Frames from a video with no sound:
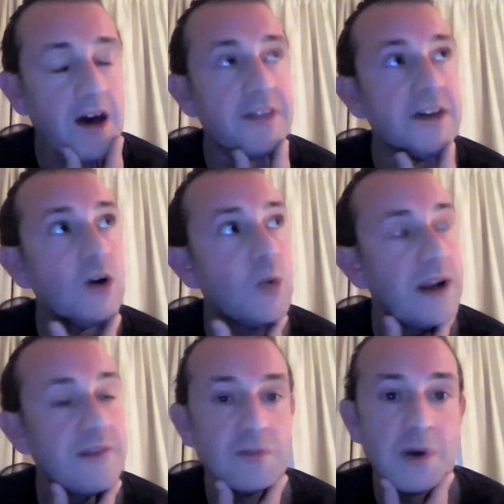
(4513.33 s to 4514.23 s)
I think
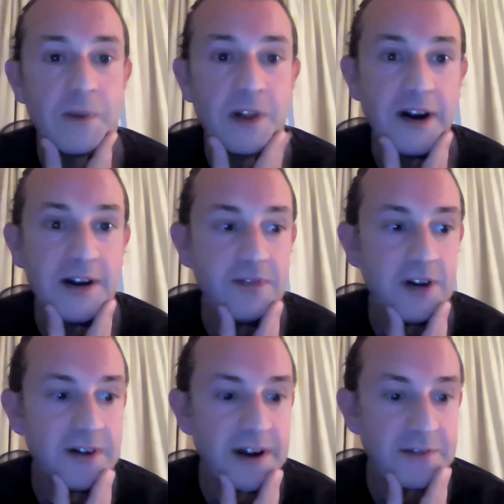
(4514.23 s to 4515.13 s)
away from my mother, I have,
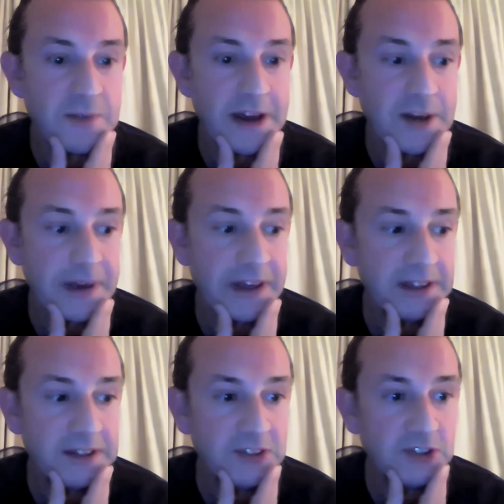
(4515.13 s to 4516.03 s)
I have a baby,
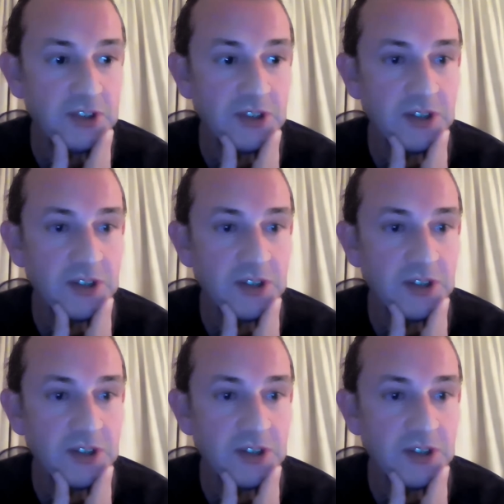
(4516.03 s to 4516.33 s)
and